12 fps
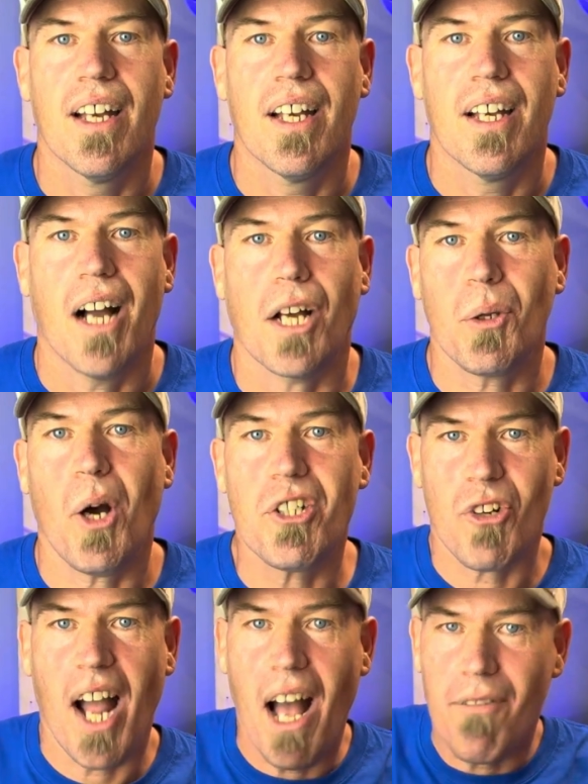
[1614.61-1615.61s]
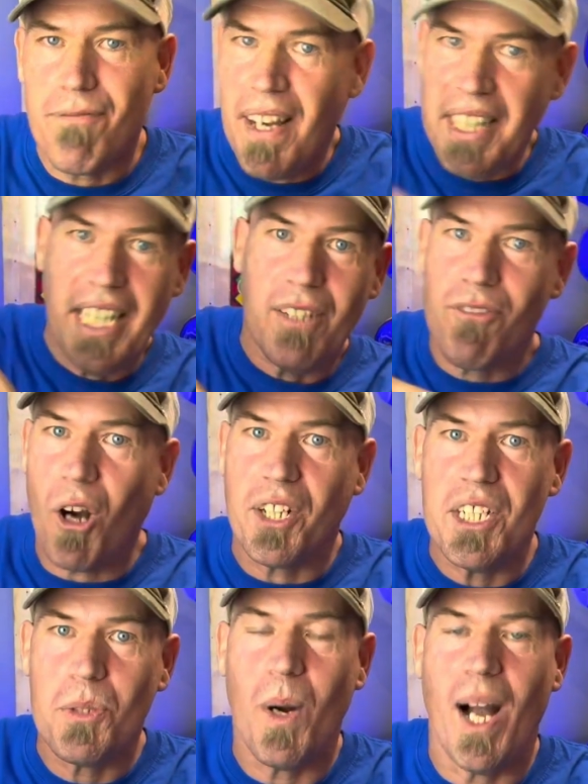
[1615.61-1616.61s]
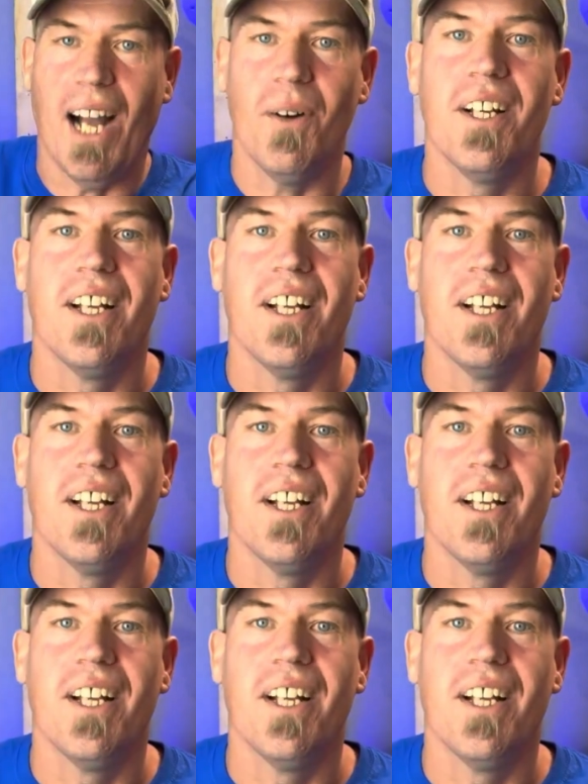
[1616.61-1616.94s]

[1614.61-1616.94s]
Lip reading: I thought I'd try out a fakie rock as well,